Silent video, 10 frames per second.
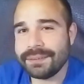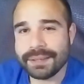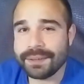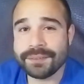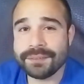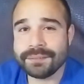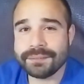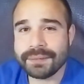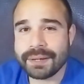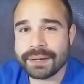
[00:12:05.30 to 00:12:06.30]
um,
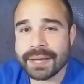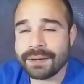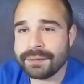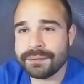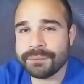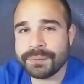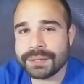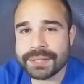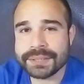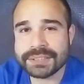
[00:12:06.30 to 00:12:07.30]
again, the
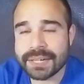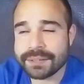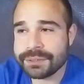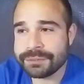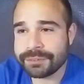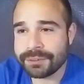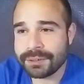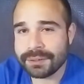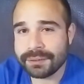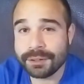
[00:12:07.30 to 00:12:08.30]
things you got to do for
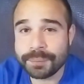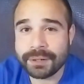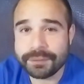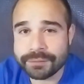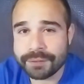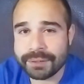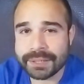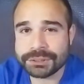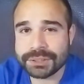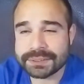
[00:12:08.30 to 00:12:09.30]
a little bit of
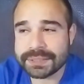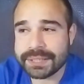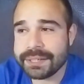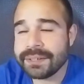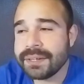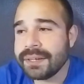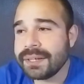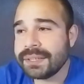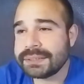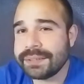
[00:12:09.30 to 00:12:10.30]
electricity
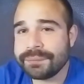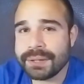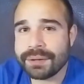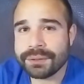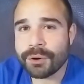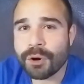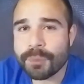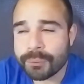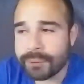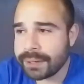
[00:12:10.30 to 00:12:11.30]
so the the whole
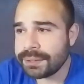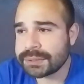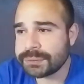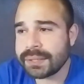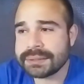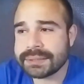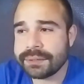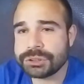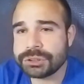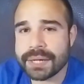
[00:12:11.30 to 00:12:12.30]
point of this was I
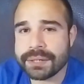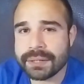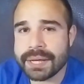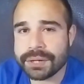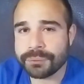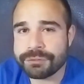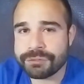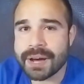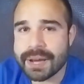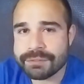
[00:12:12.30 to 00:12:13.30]
was trying to like
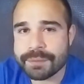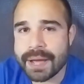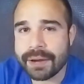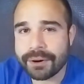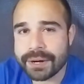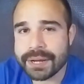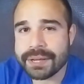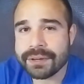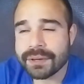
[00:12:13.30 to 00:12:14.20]
revive the battery